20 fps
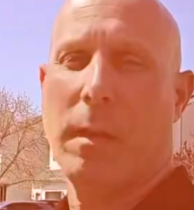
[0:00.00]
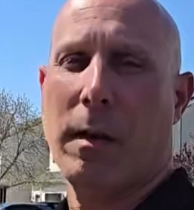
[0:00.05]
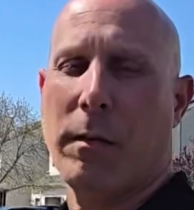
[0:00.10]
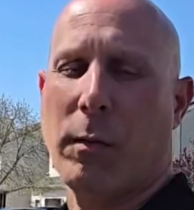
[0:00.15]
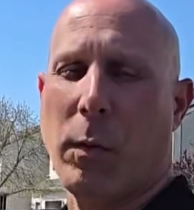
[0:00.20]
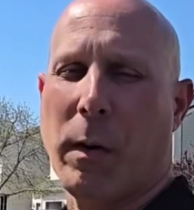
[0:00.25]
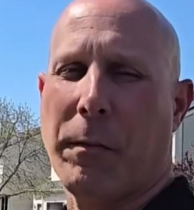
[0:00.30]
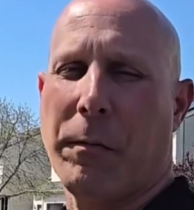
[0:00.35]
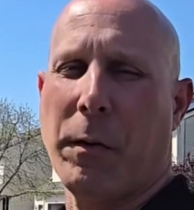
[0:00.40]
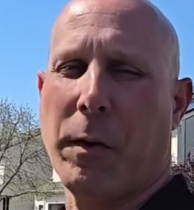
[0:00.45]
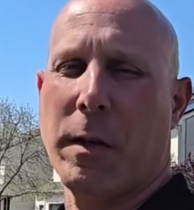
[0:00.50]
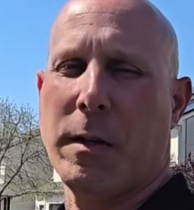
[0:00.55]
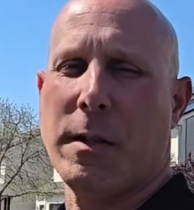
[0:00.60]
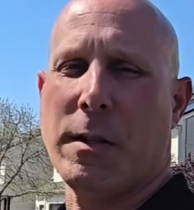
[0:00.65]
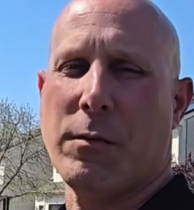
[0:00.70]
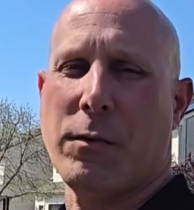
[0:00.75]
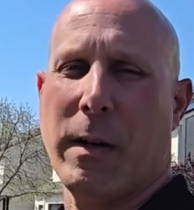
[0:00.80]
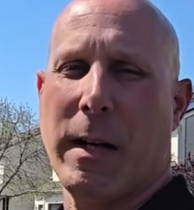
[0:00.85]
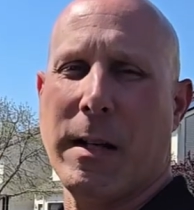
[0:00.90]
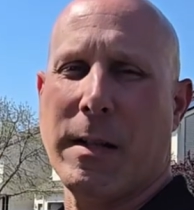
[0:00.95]
Square footage
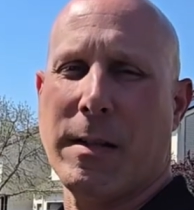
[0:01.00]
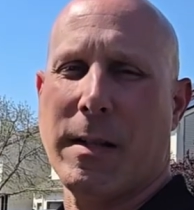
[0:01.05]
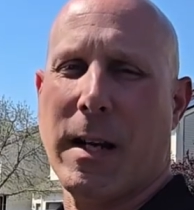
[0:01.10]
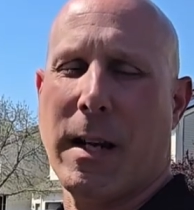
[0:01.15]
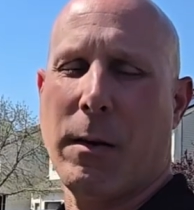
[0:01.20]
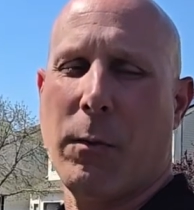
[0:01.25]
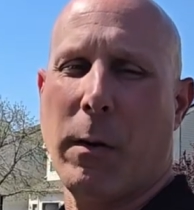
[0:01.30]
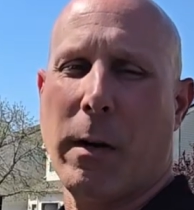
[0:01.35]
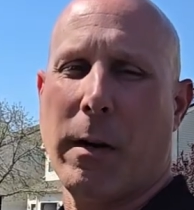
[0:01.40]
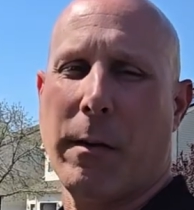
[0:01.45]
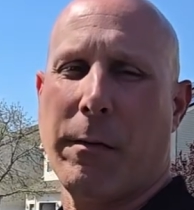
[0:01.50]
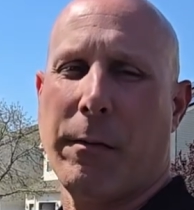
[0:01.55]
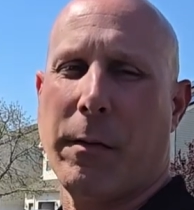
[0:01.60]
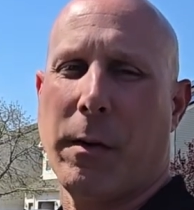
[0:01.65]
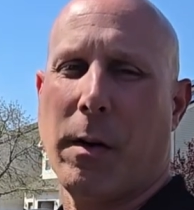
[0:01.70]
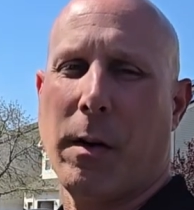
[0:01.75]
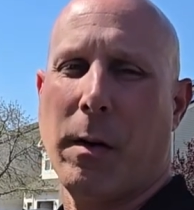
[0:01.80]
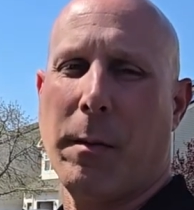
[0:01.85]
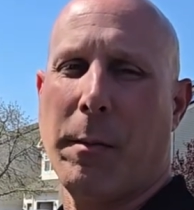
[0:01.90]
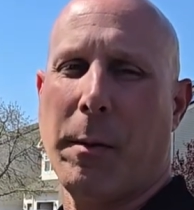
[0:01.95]
is ranging anywhere
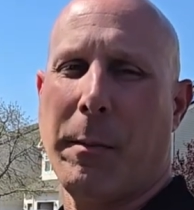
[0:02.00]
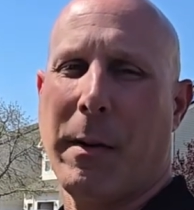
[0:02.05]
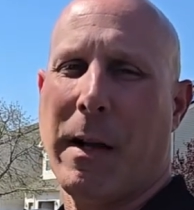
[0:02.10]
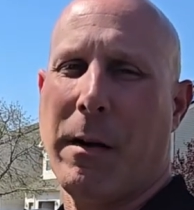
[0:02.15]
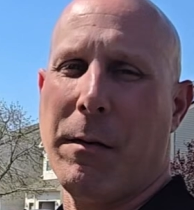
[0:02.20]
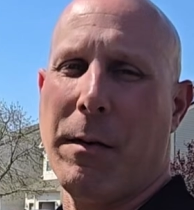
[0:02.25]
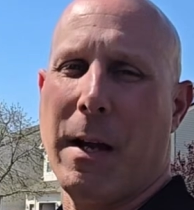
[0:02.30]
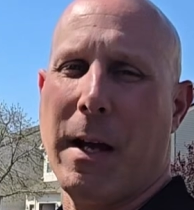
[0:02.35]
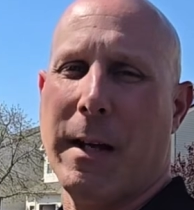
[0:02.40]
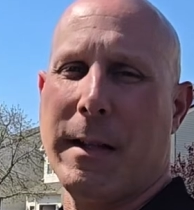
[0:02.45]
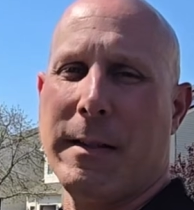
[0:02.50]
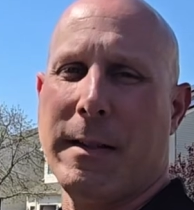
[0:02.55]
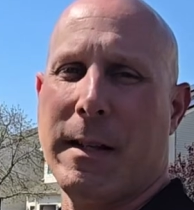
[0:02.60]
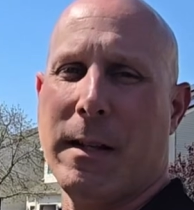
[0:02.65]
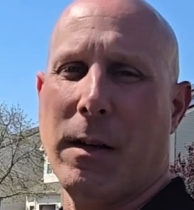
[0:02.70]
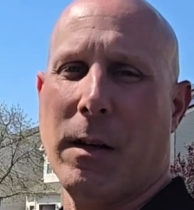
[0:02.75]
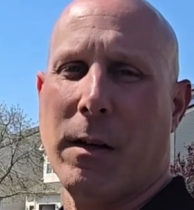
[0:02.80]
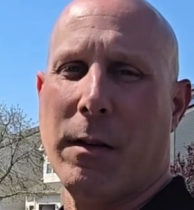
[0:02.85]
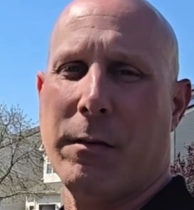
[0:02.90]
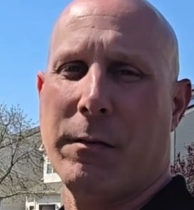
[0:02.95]
from about
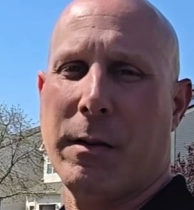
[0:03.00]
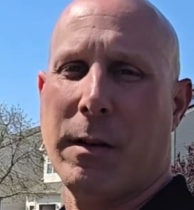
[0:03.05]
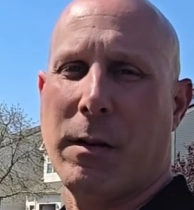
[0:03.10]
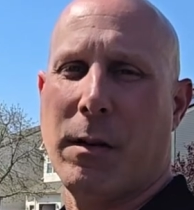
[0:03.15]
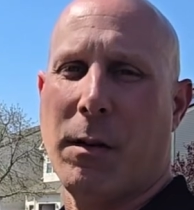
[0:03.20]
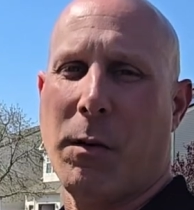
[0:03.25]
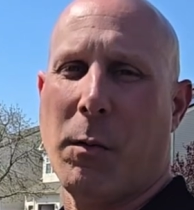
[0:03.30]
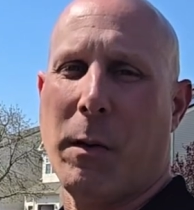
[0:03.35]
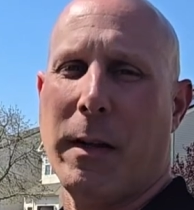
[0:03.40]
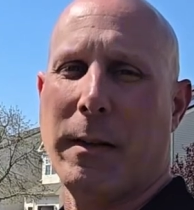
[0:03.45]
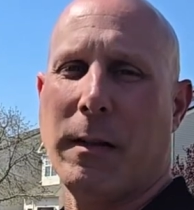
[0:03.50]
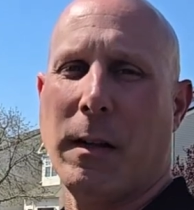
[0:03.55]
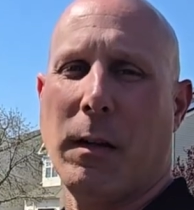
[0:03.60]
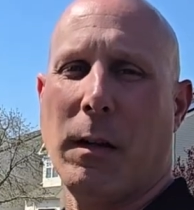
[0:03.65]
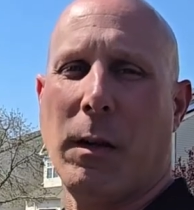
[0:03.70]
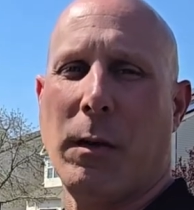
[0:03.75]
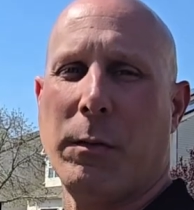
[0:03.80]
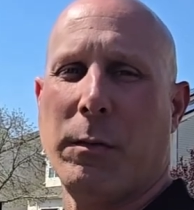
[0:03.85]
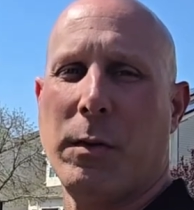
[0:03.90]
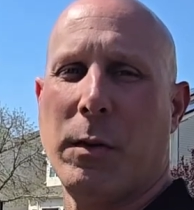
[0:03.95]
1,900 all the way into
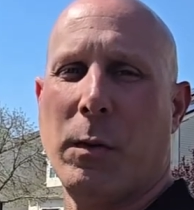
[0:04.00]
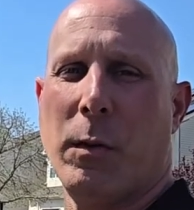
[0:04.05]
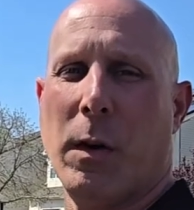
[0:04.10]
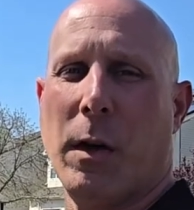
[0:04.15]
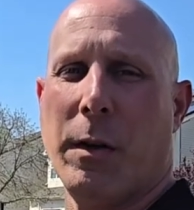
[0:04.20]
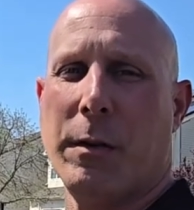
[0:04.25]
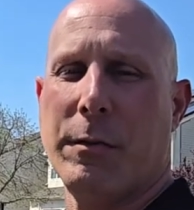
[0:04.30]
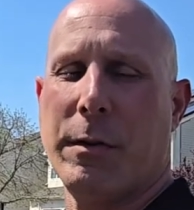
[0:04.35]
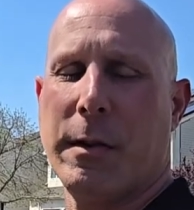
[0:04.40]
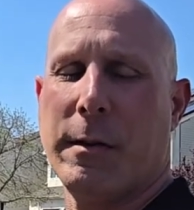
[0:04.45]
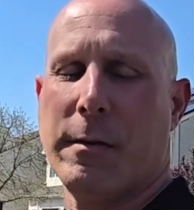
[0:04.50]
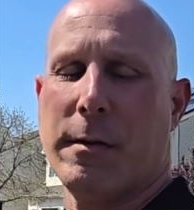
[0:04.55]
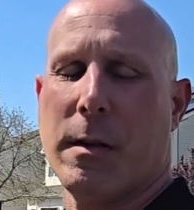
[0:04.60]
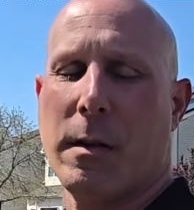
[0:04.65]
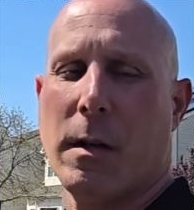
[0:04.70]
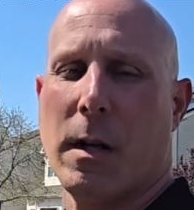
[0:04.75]
low 200s.